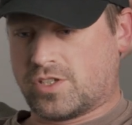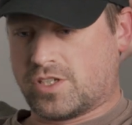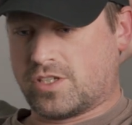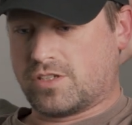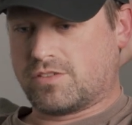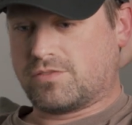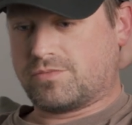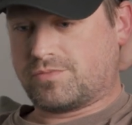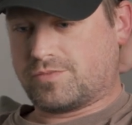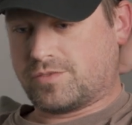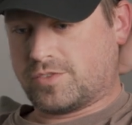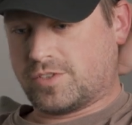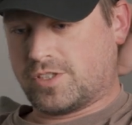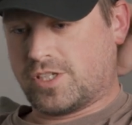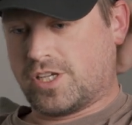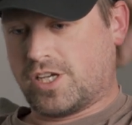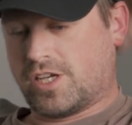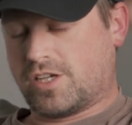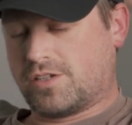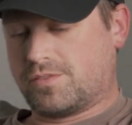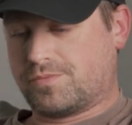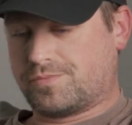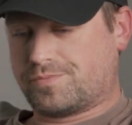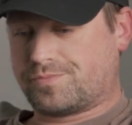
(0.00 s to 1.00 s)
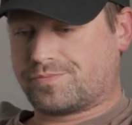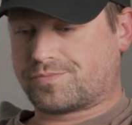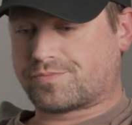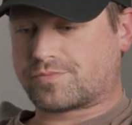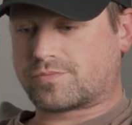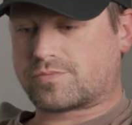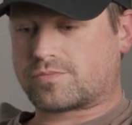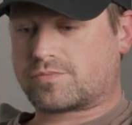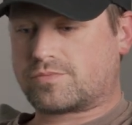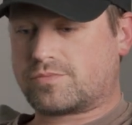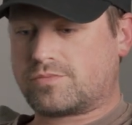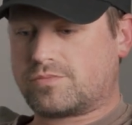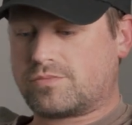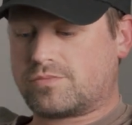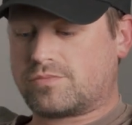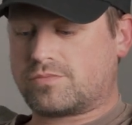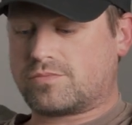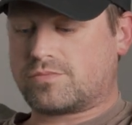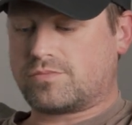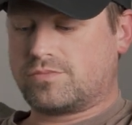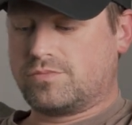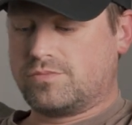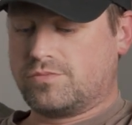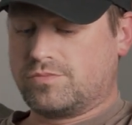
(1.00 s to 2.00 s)
And having stronger
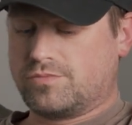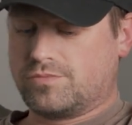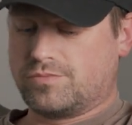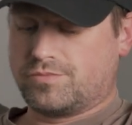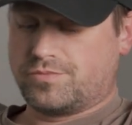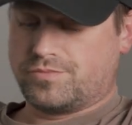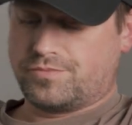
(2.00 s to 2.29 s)
relationships.